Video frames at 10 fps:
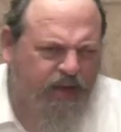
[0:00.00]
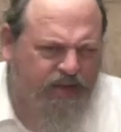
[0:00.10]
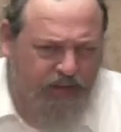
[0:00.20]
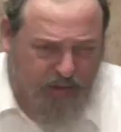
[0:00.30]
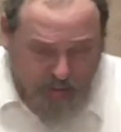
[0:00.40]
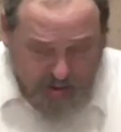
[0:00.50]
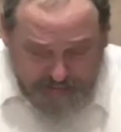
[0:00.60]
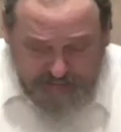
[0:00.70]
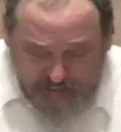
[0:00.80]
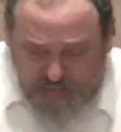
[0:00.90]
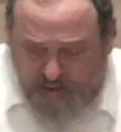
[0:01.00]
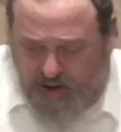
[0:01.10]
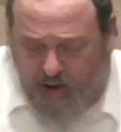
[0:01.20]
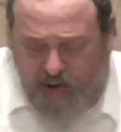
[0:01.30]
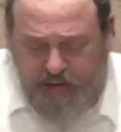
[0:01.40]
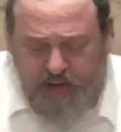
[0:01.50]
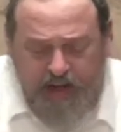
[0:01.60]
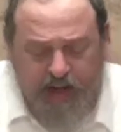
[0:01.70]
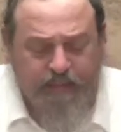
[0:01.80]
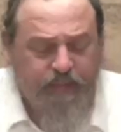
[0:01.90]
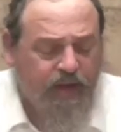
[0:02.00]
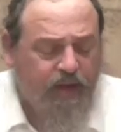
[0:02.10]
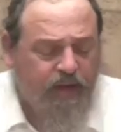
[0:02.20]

it's a new oven, you're trying to harden it up,